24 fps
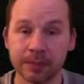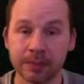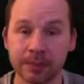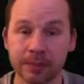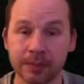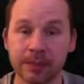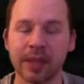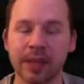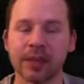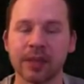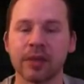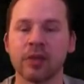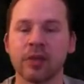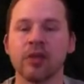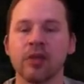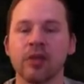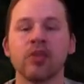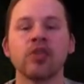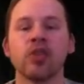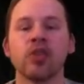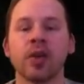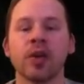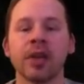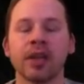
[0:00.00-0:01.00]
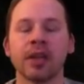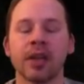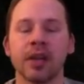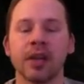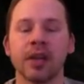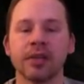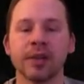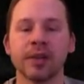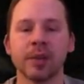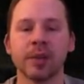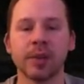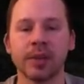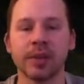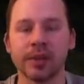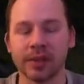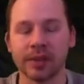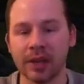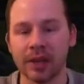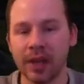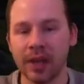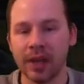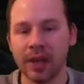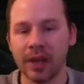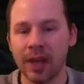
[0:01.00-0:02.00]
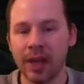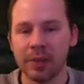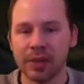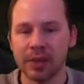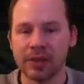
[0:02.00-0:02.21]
then join it afterwards. But